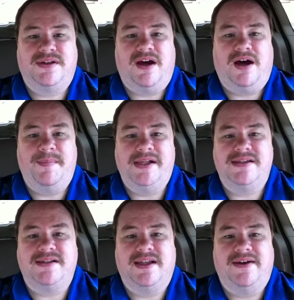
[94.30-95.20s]

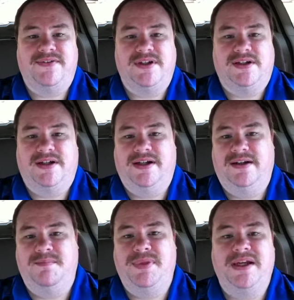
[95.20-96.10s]
comments left
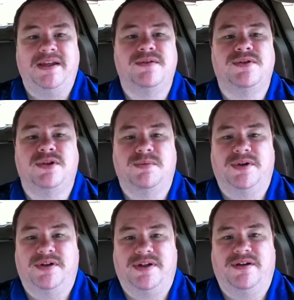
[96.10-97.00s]
on big
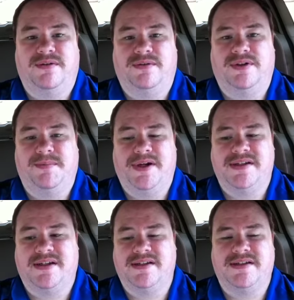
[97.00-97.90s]
YouTubers,
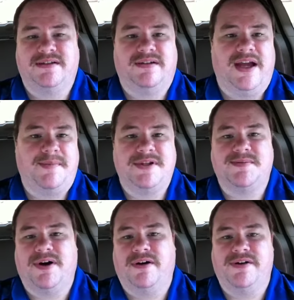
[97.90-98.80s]
Tobuscus and Captain
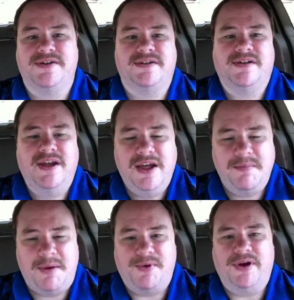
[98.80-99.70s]
Sparkles, and
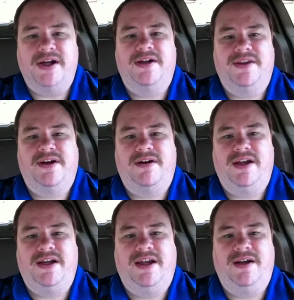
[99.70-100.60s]
people will get on there
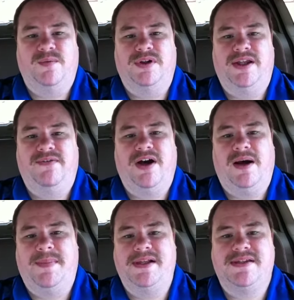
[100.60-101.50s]
and will leave
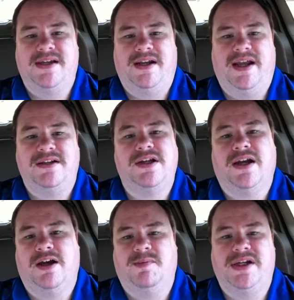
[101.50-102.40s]
comments saying, hey,
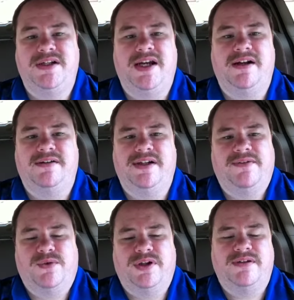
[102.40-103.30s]
check out my channel, and
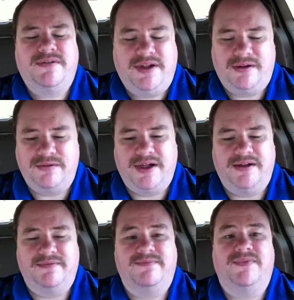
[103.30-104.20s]
everyone,
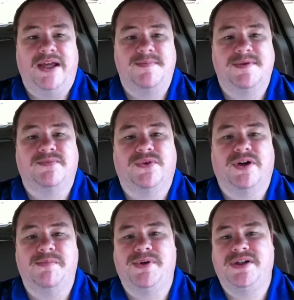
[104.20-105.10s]
kind of flames them
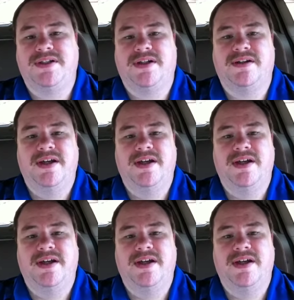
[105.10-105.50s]
for it. But